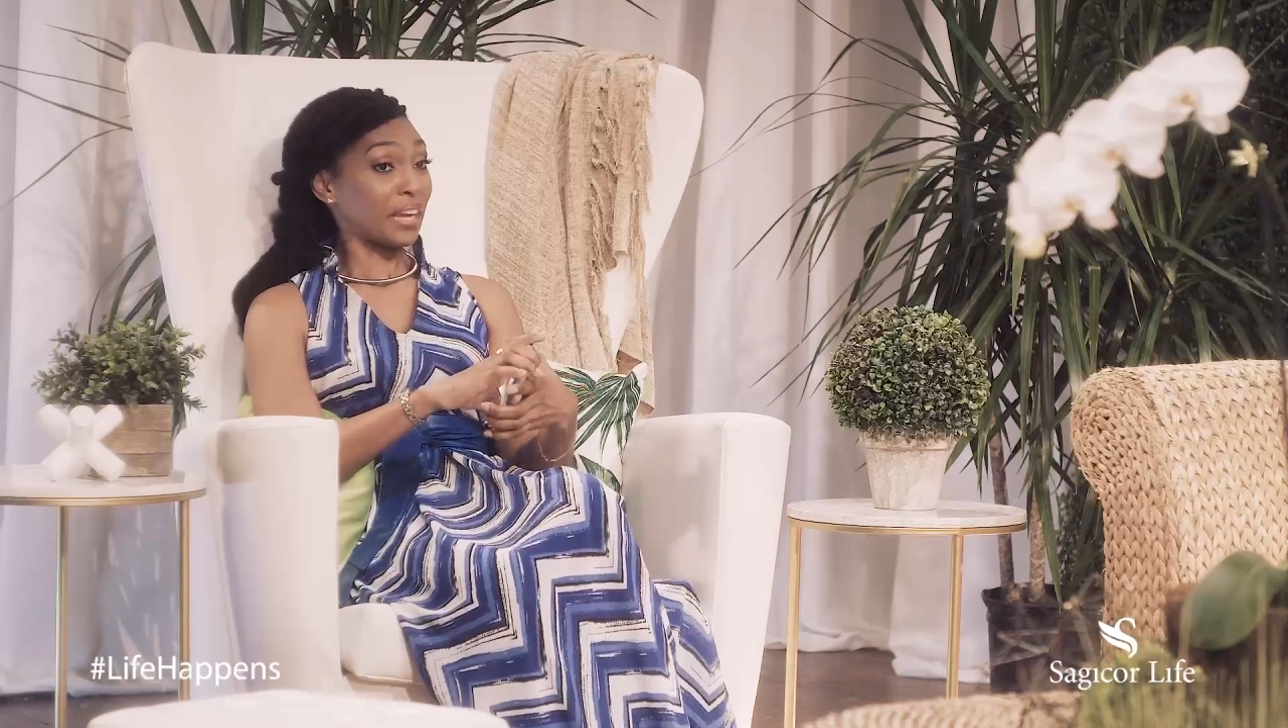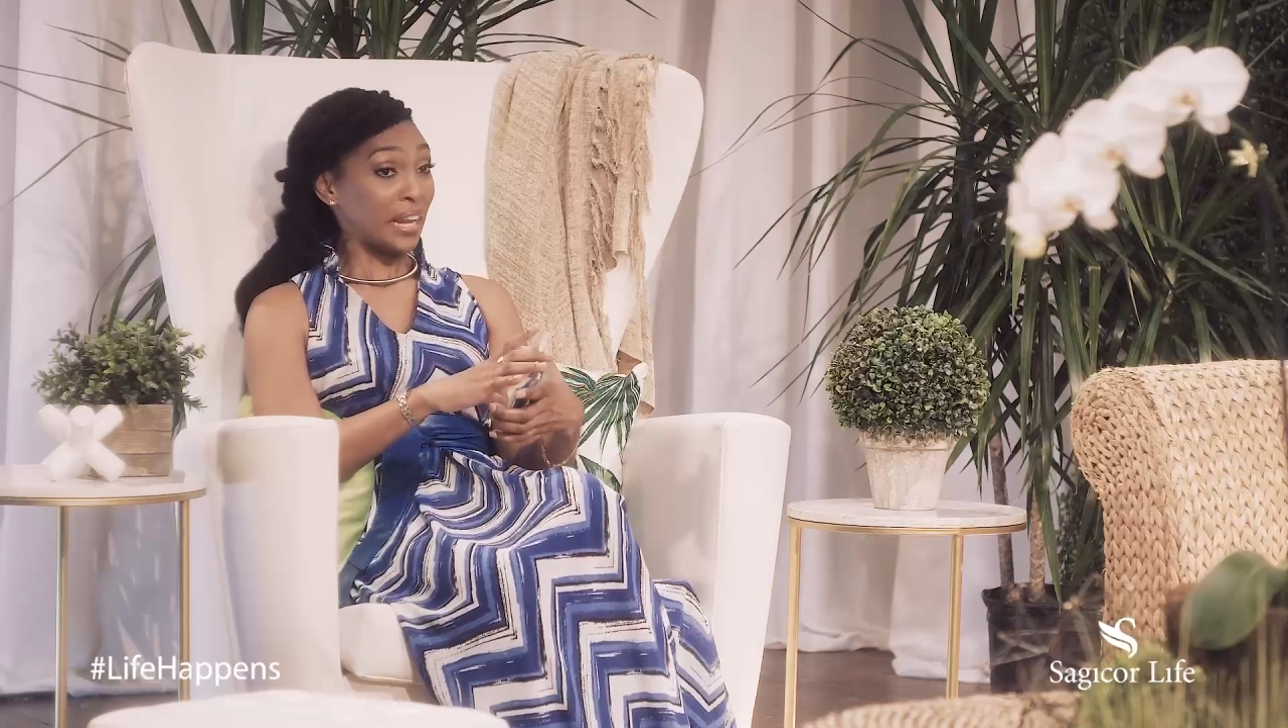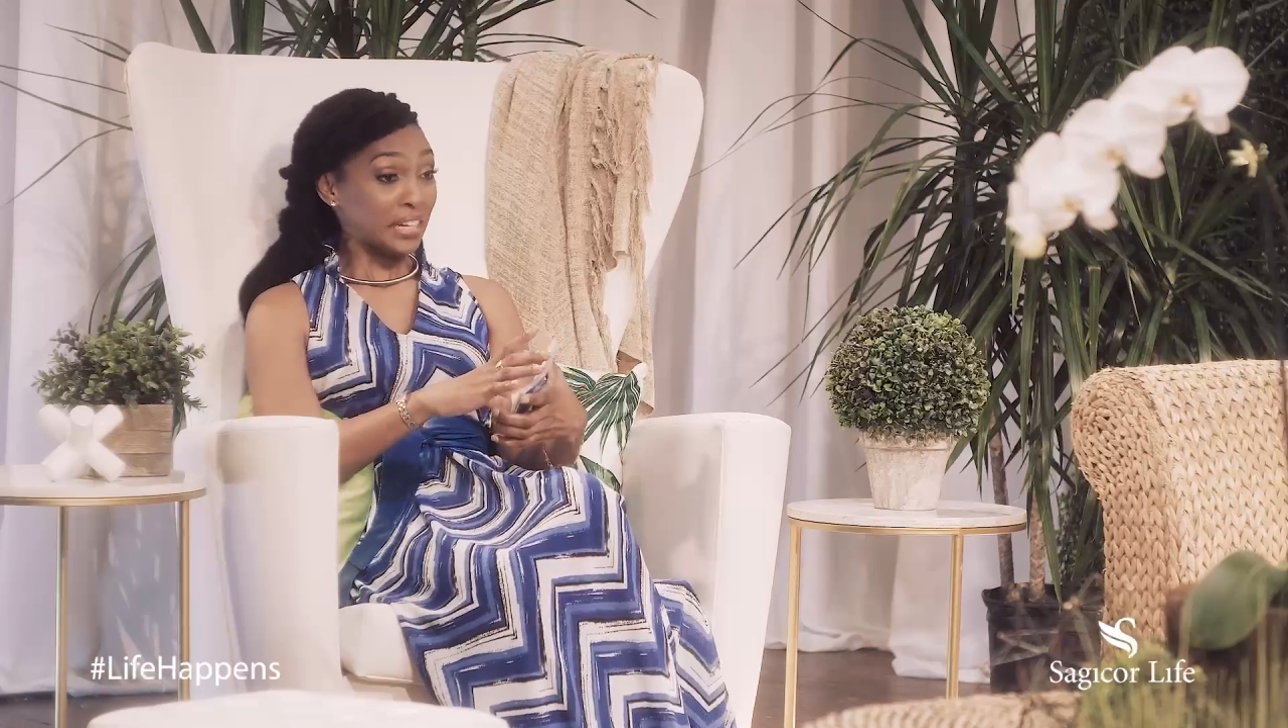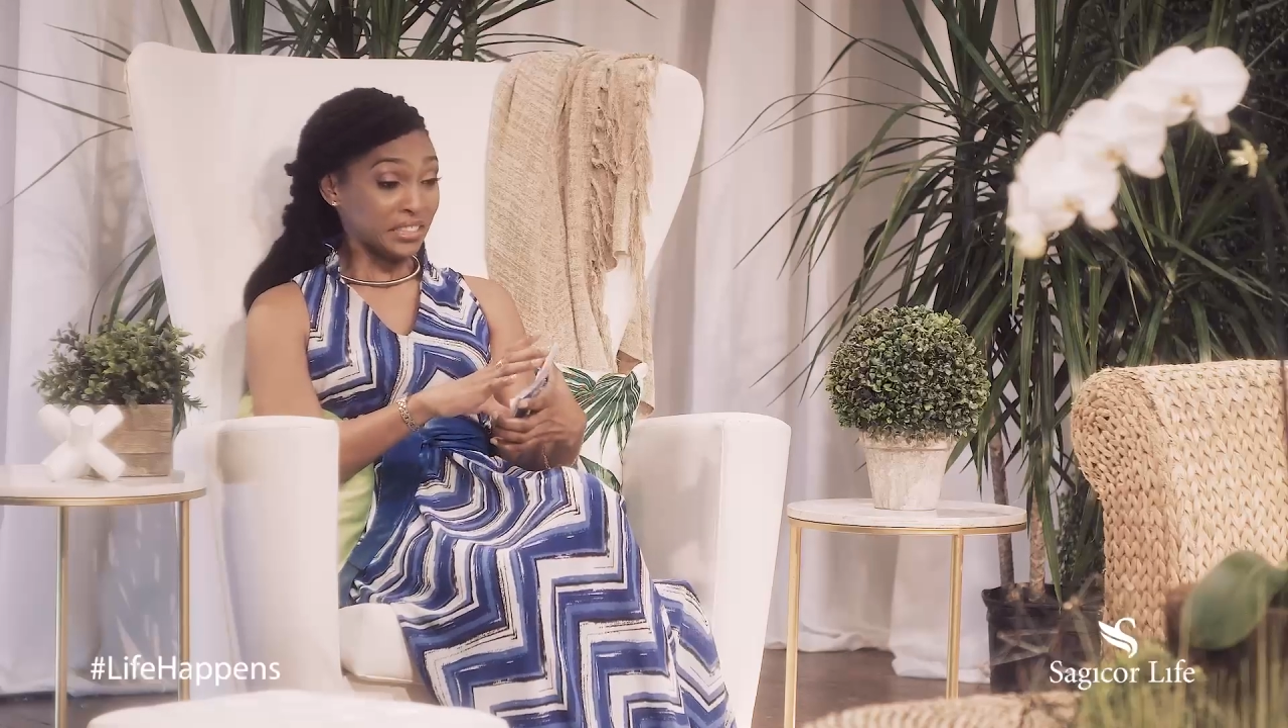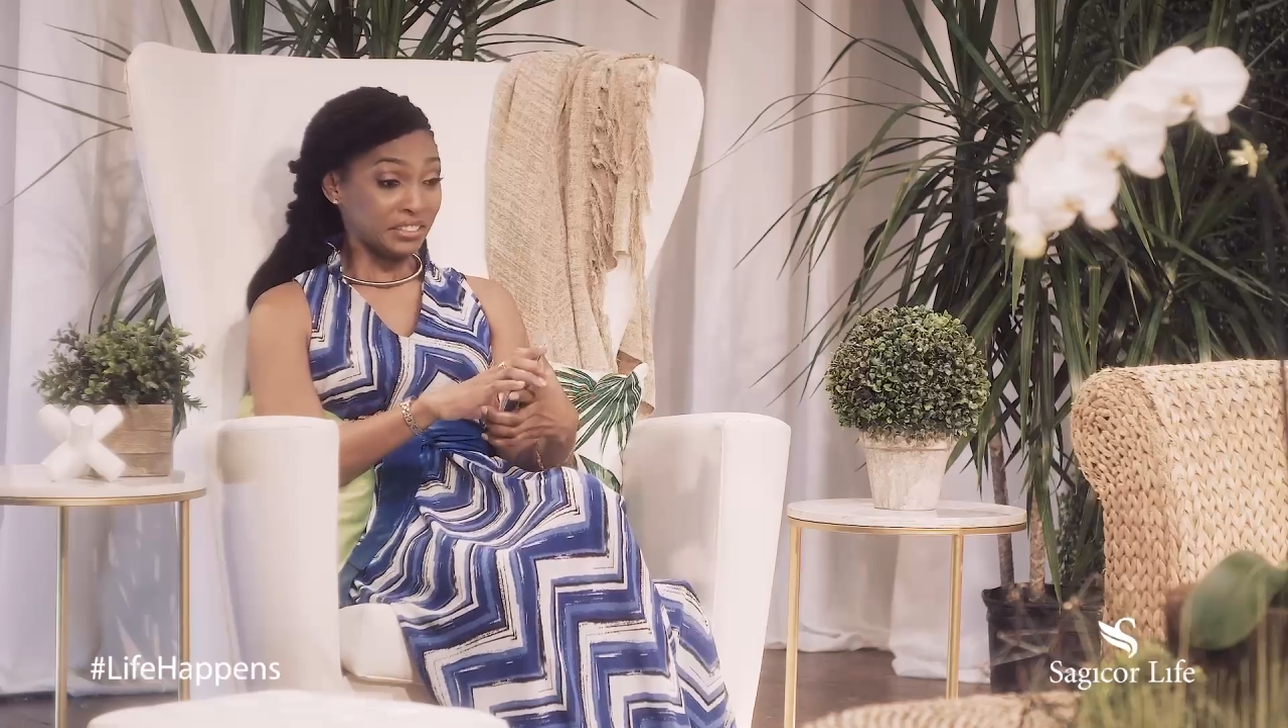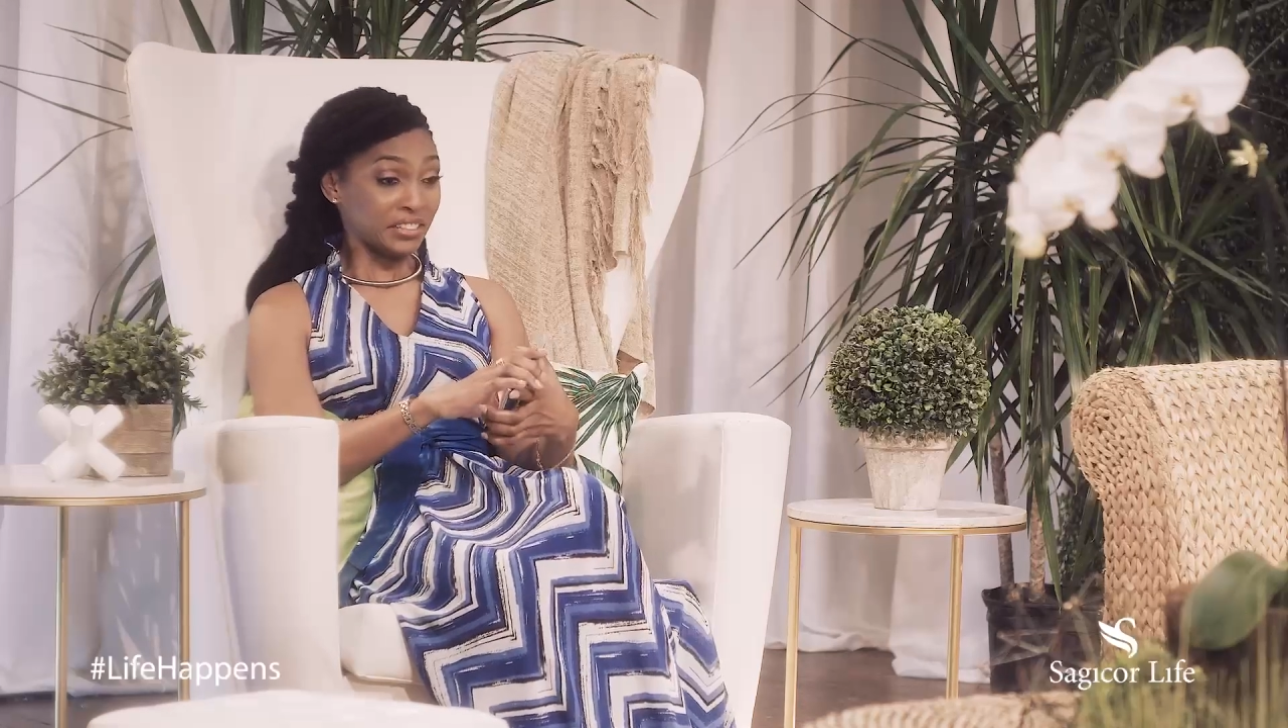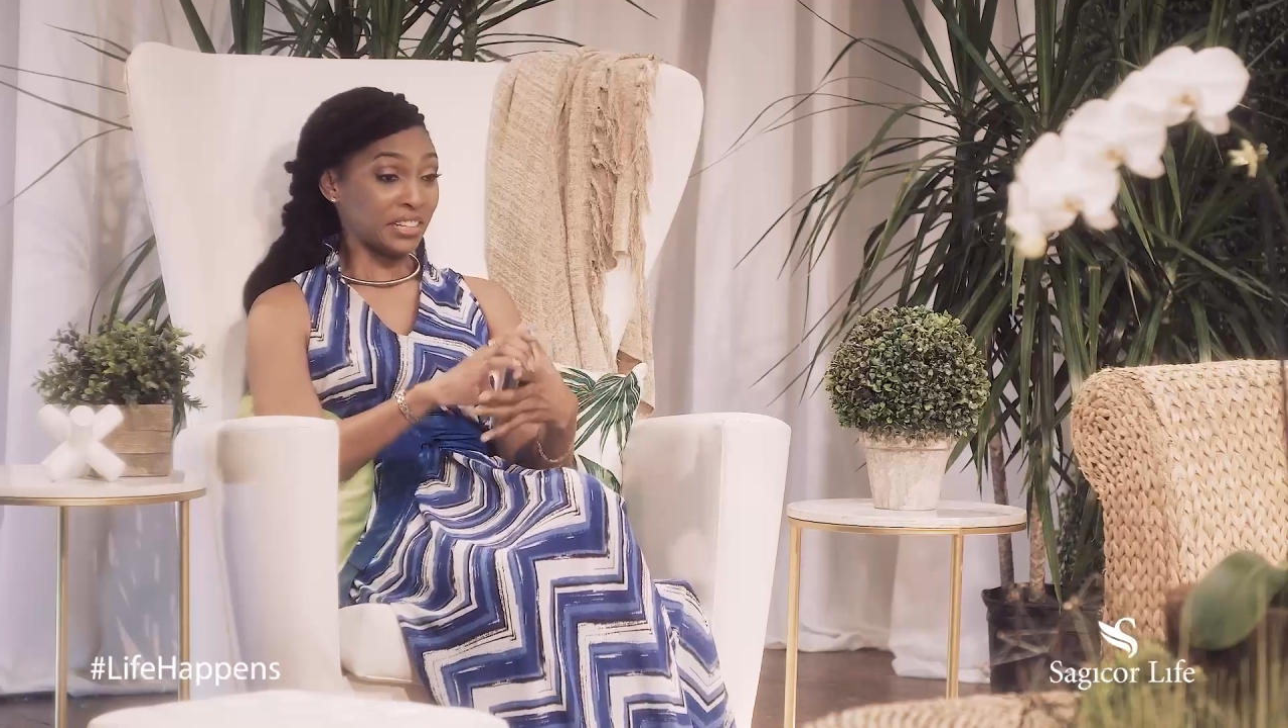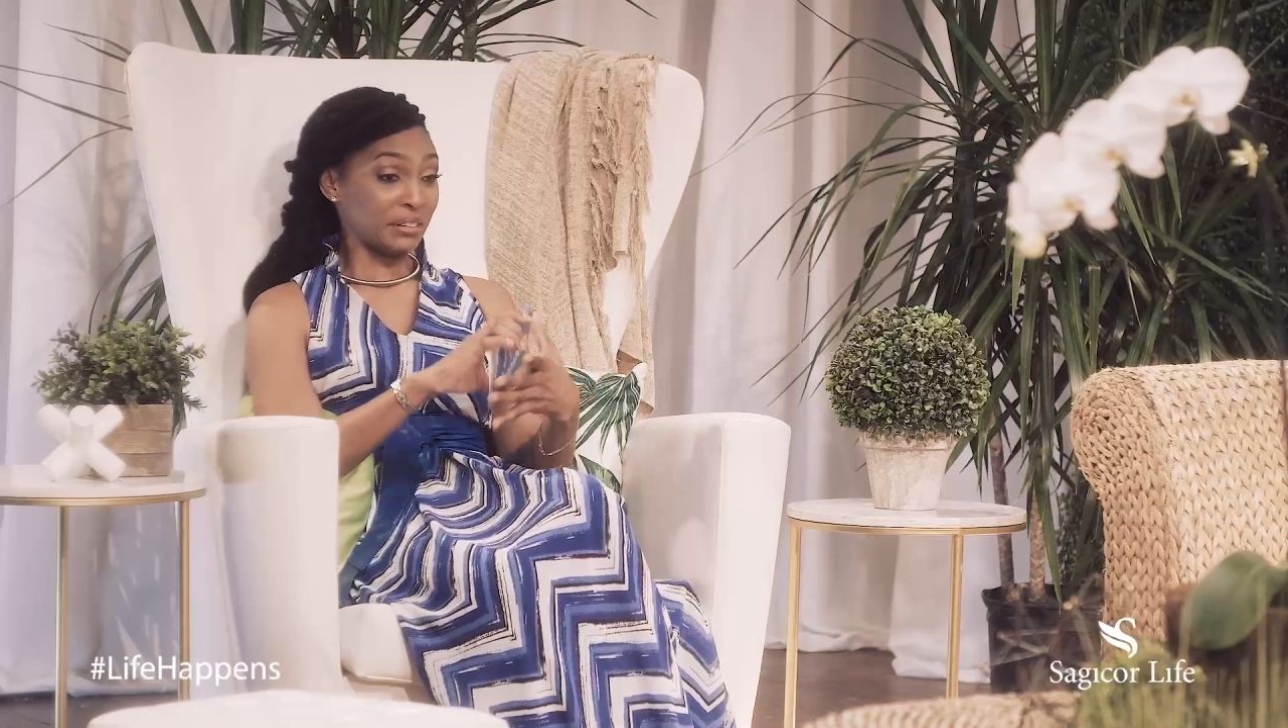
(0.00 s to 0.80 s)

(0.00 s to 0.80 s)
Literally,